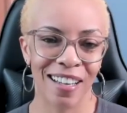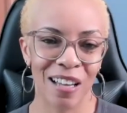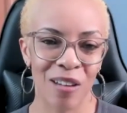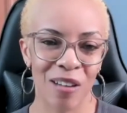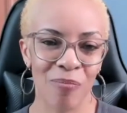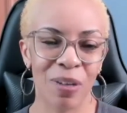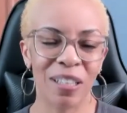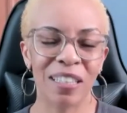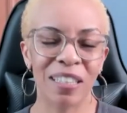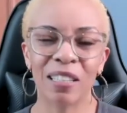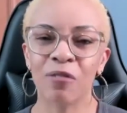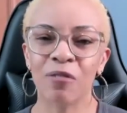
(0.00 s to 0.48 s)

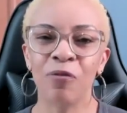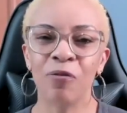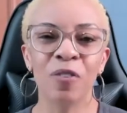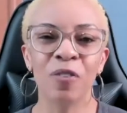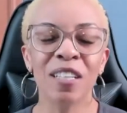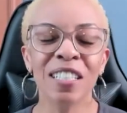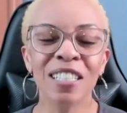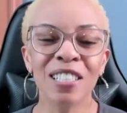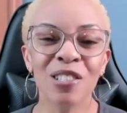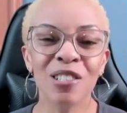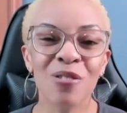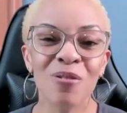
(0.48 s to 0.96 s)
But the
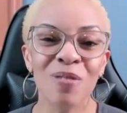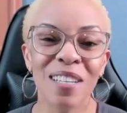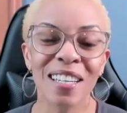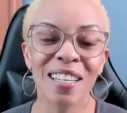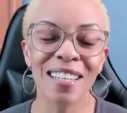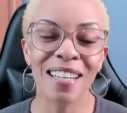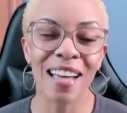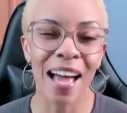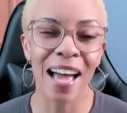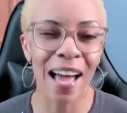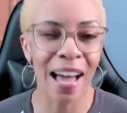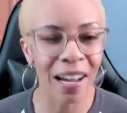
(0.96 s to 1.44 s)
feeling you
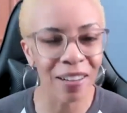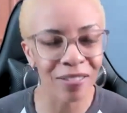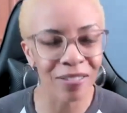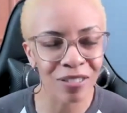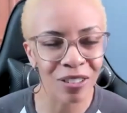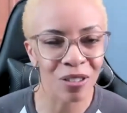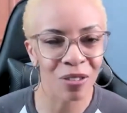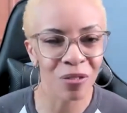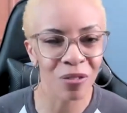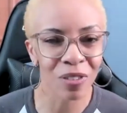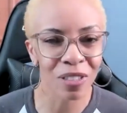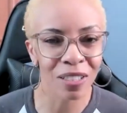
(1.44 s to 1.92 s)
get after
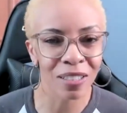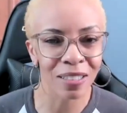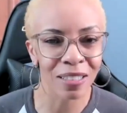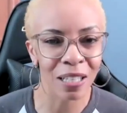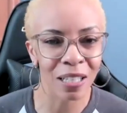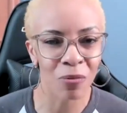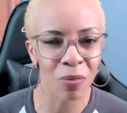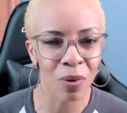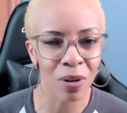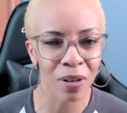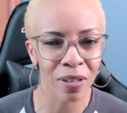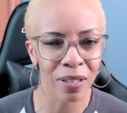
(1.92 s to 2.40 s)
you finish
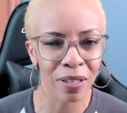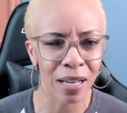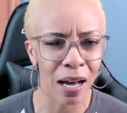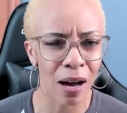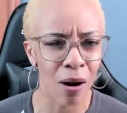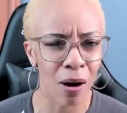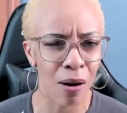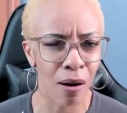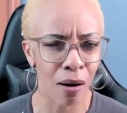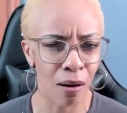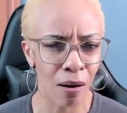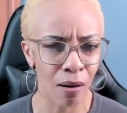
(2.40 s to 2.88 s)
that
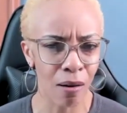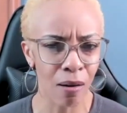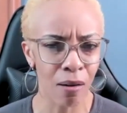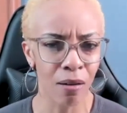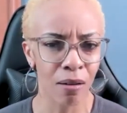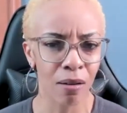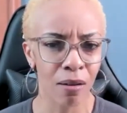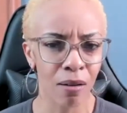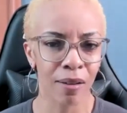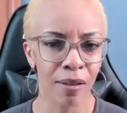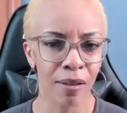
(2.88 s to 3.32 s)
workout, oh,